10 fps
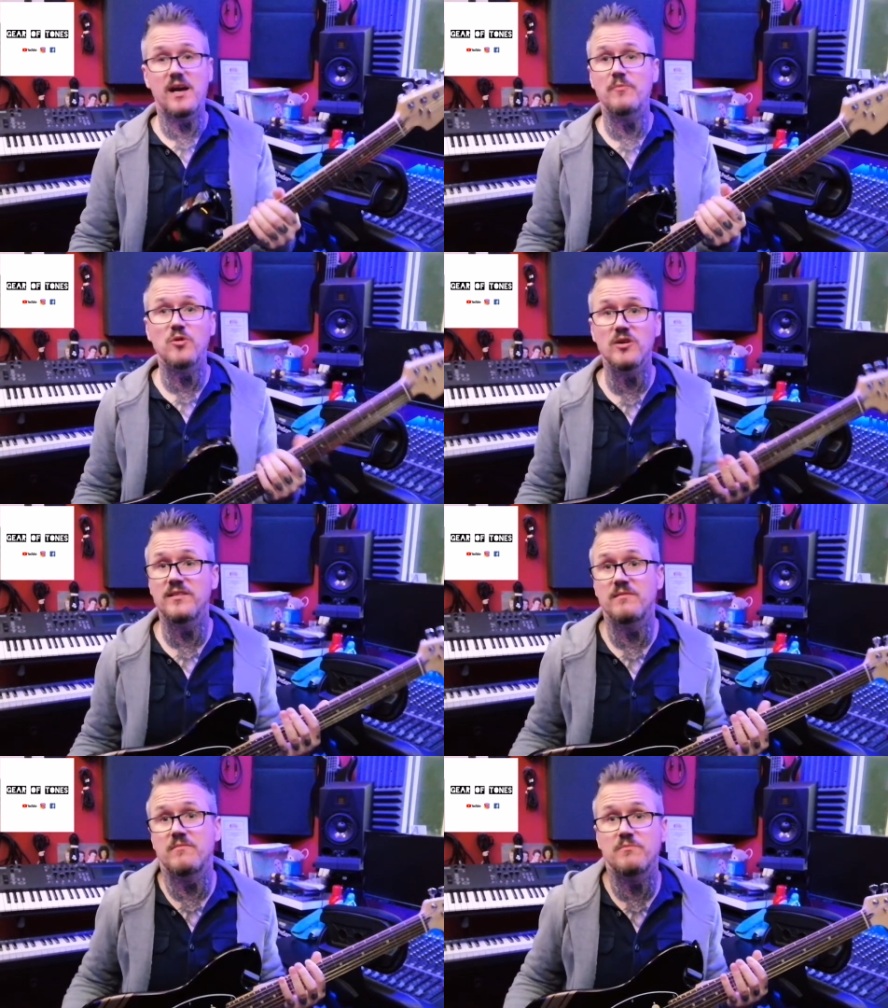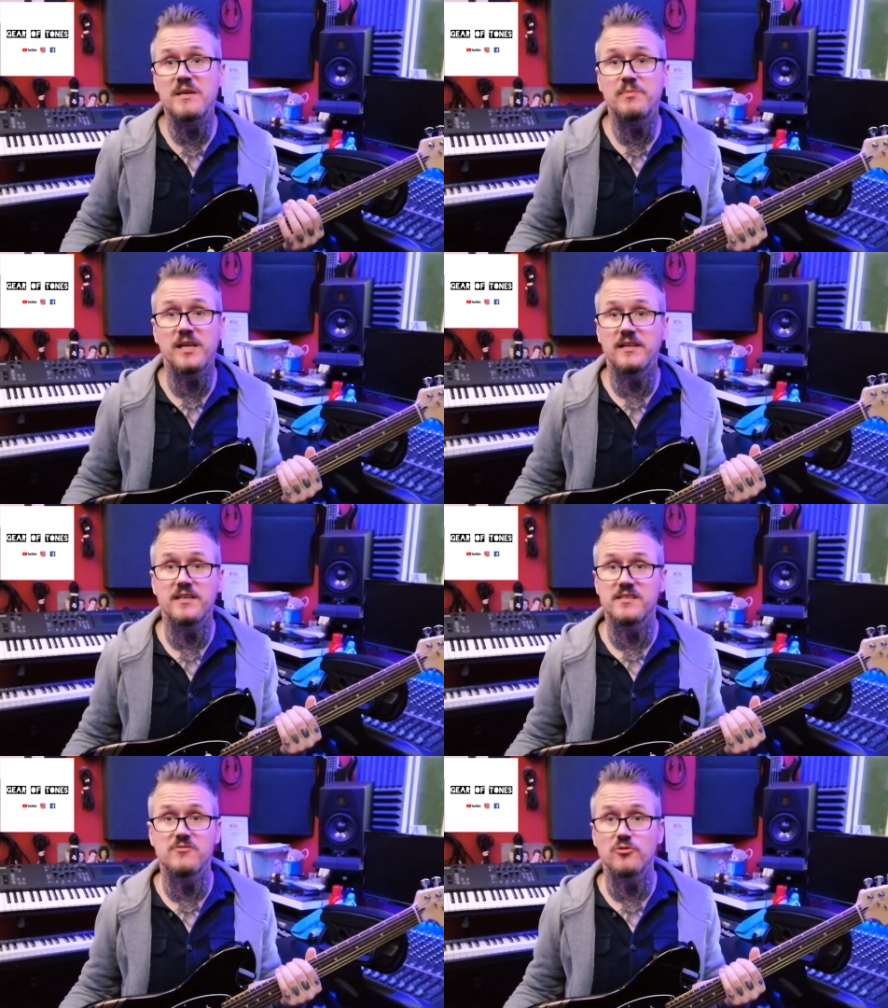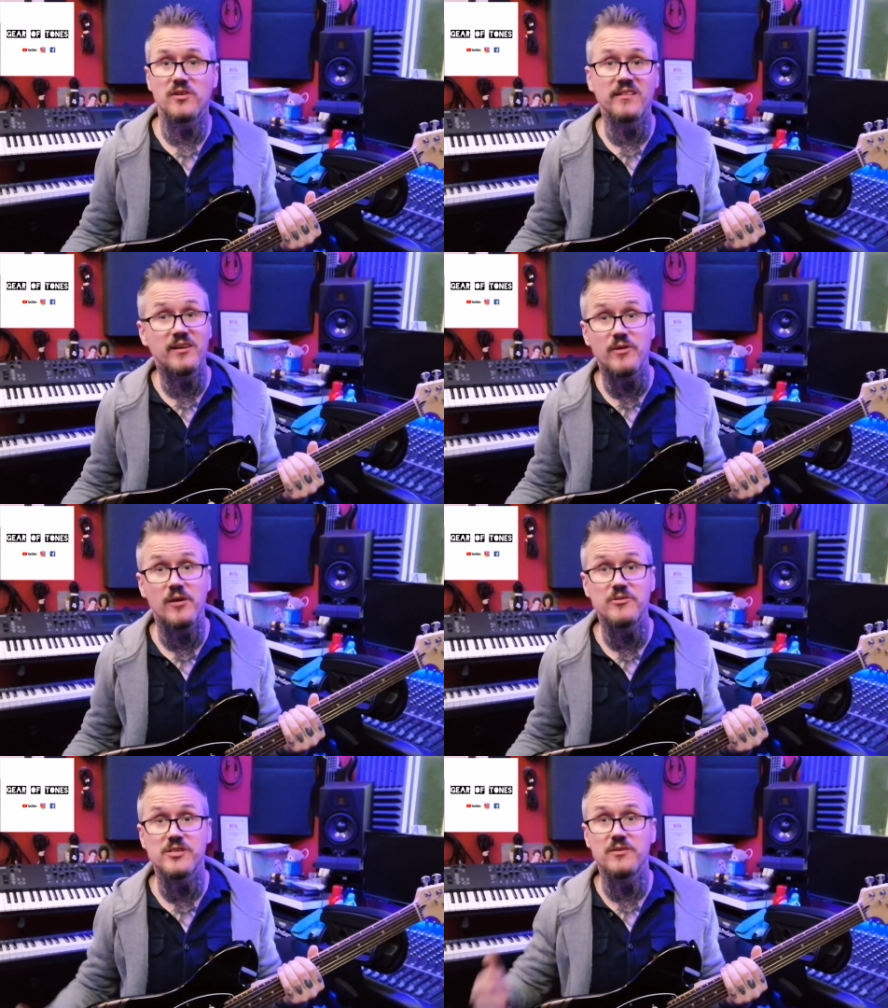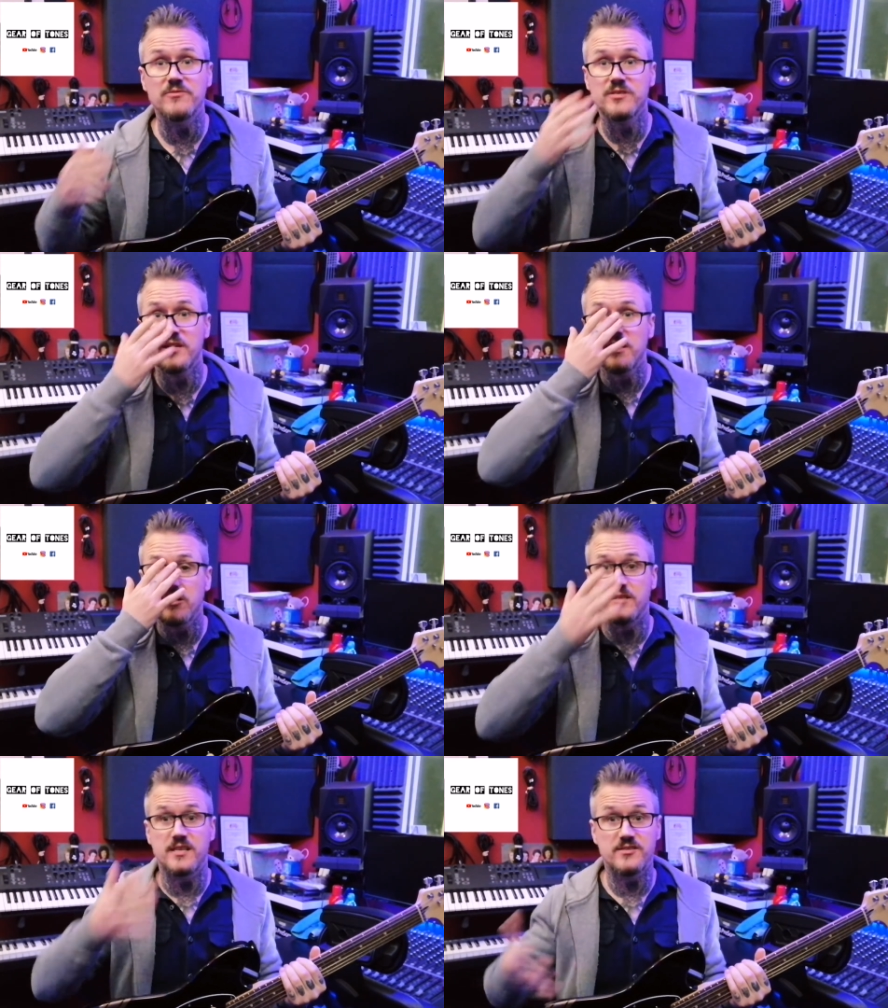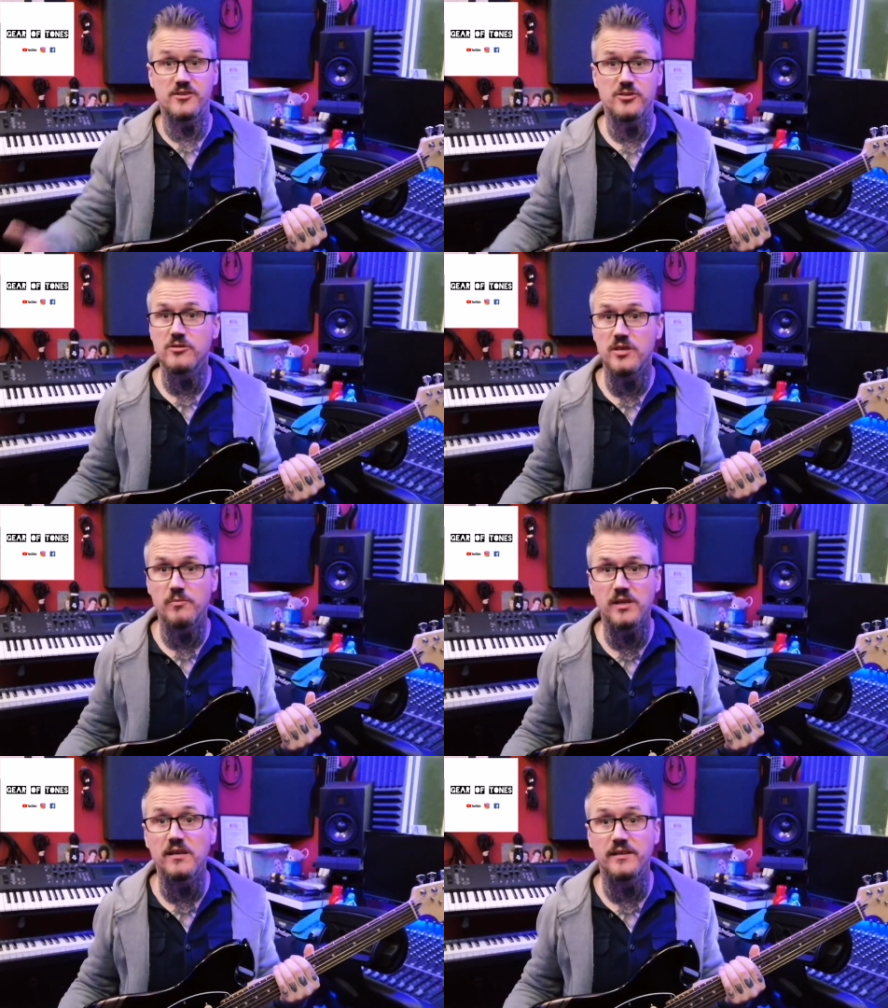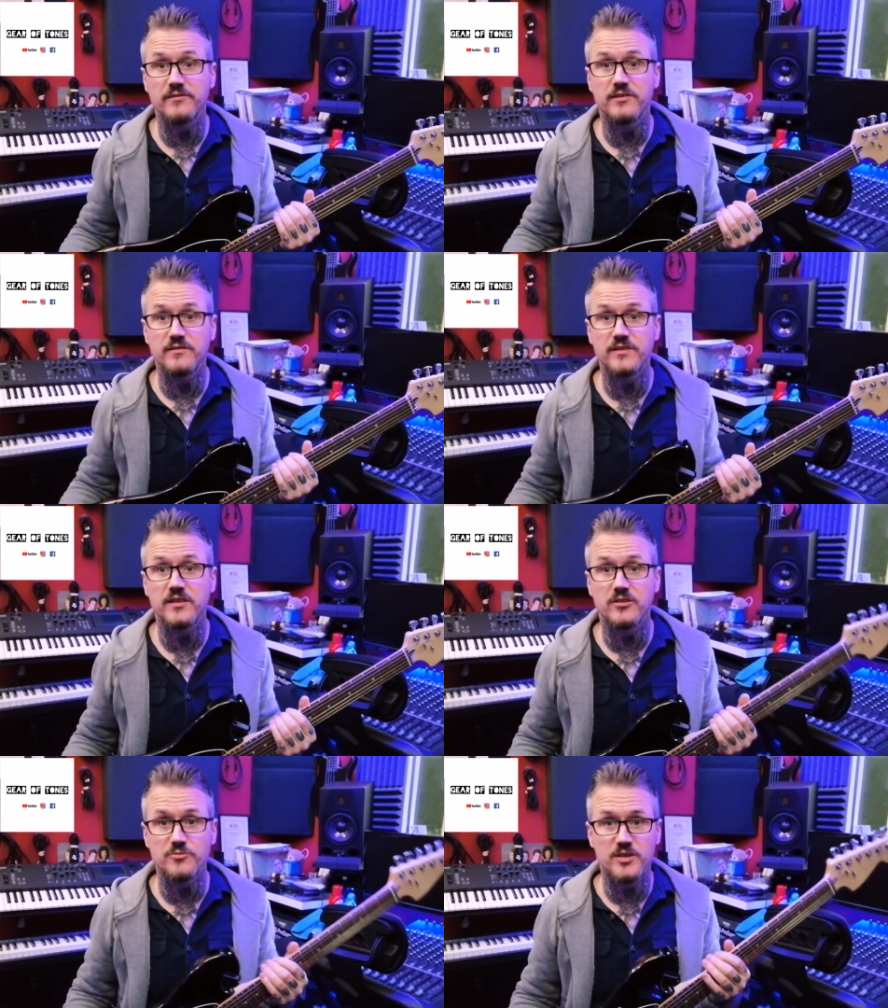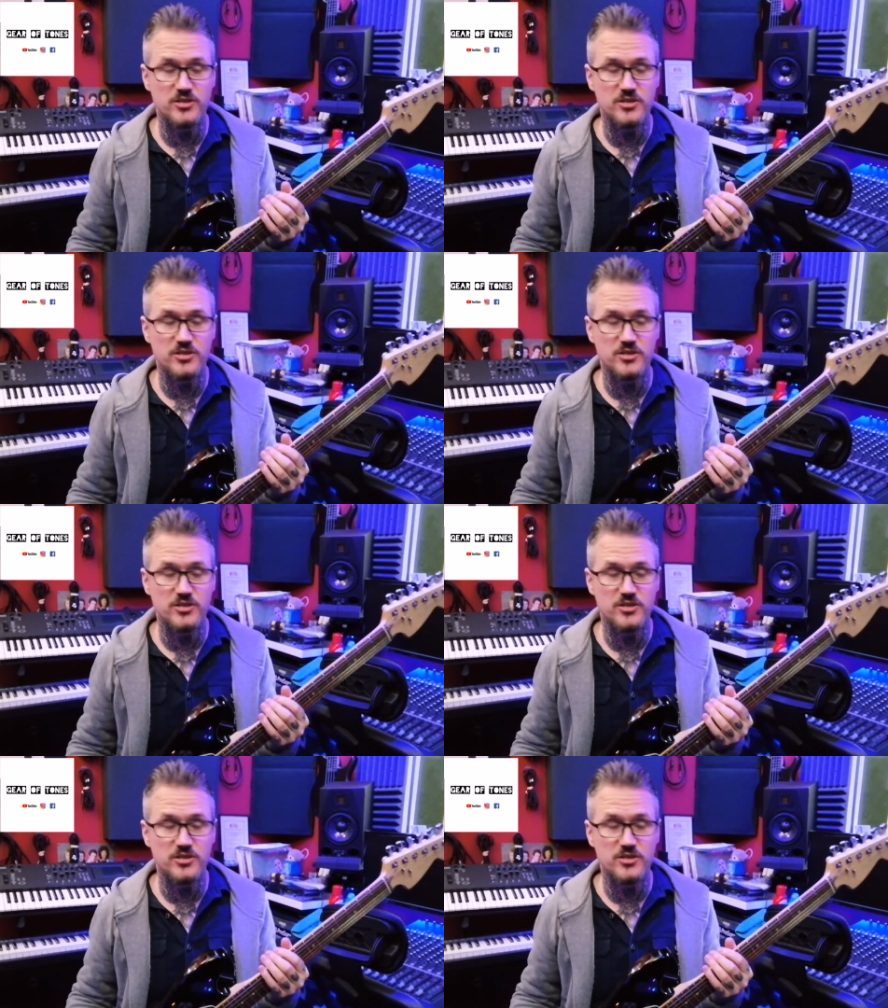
I'm not that, me playing this is not going to tell you how it sounds because this now sounds completely different from it does when